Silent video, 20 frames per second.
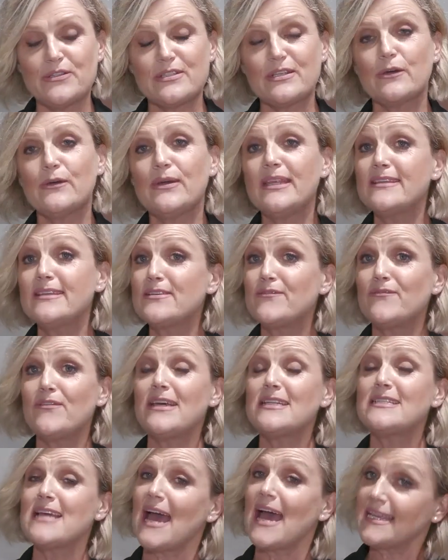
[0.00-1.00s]
So it is a
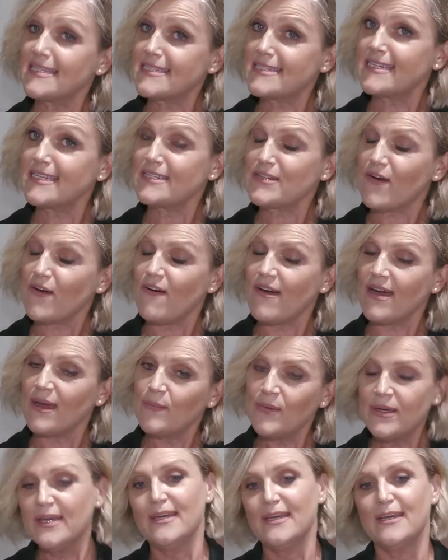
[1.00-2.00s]
fantastic
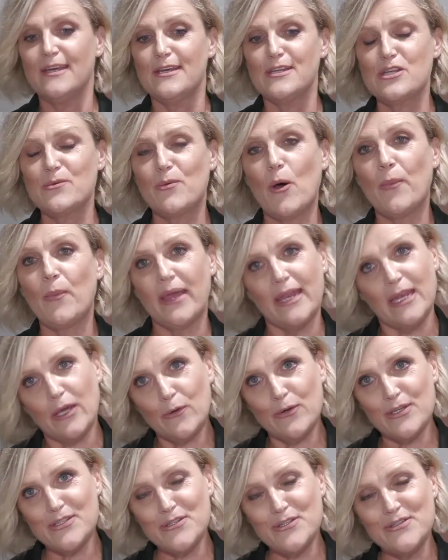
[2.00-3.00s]
time to pop any
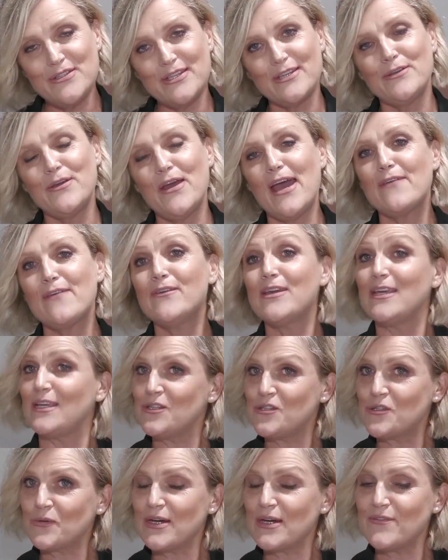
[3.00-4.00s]
questions that you have
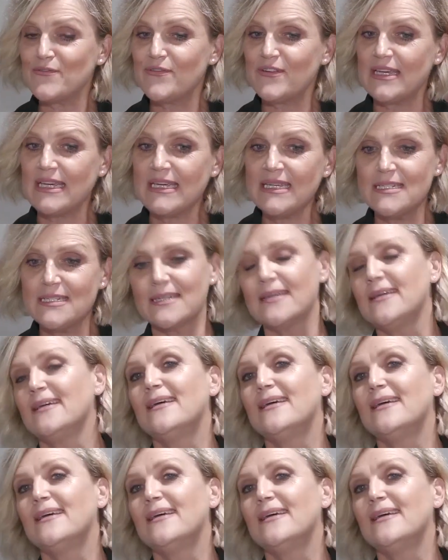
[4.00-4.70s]
into our feed,